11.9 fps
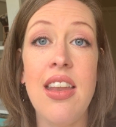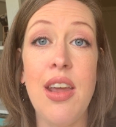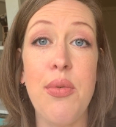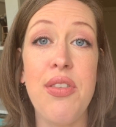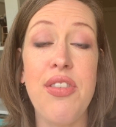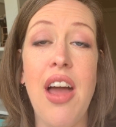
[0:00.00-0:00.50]

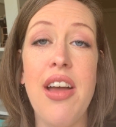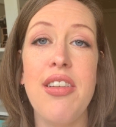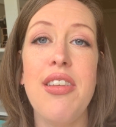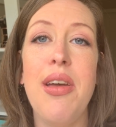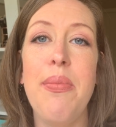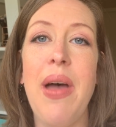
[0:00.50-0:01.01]
Now, we've talked
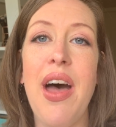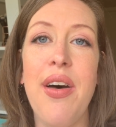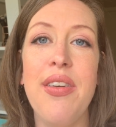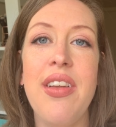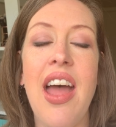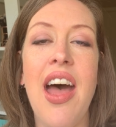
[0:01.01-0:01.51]

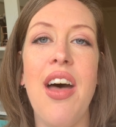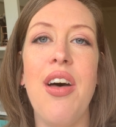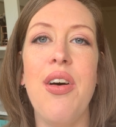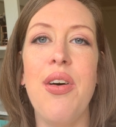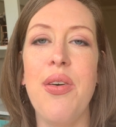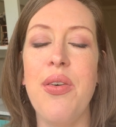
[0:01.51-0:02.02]
about
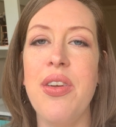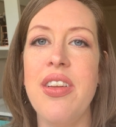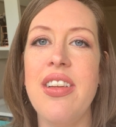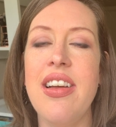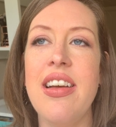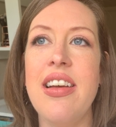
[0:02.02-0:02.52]
how
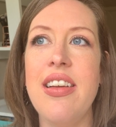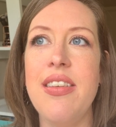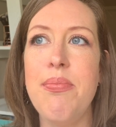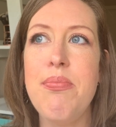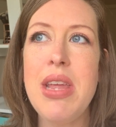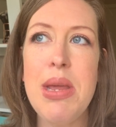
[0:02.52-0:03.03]

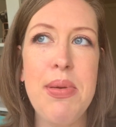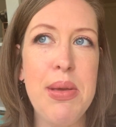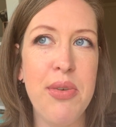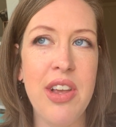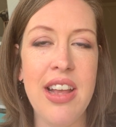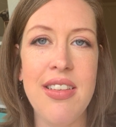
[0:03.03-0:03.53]
many
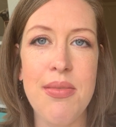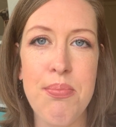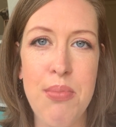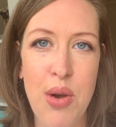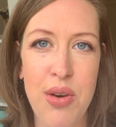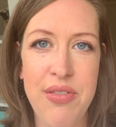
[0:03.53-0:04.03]
people get
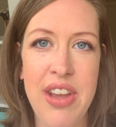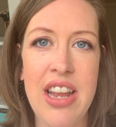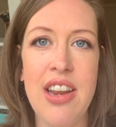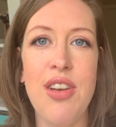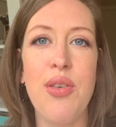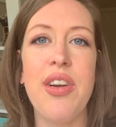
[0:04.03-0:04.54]

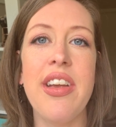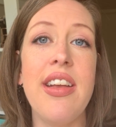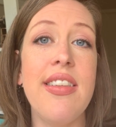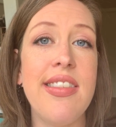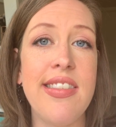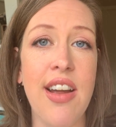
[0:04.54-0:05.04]
motivated or
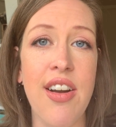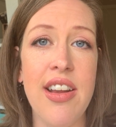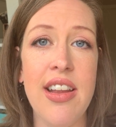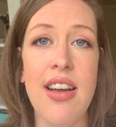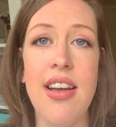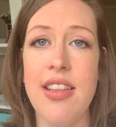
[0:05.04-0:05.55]
get
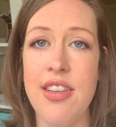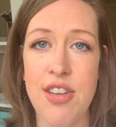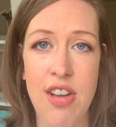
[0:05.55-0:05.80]
started on their